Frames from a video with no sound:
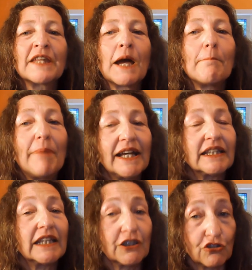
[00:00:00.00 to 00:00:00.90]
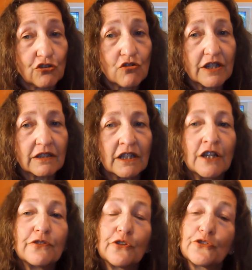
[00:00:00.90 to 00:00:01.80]
but in short,
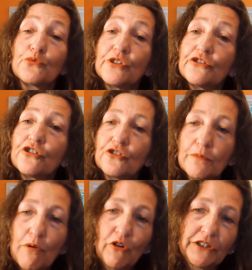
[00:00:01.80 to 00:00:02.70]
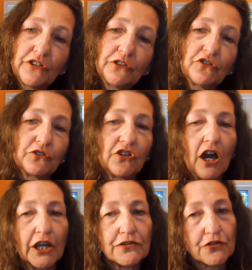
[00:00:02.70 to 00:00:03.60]
there's research pointing to
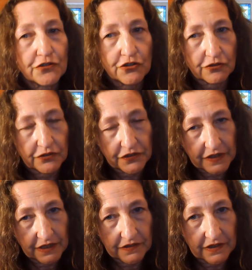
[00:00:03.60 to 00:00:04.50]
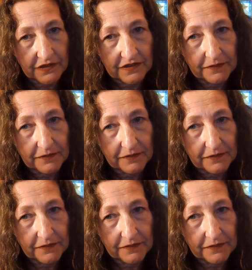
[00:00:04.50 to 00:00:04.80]
ties to certain diseases.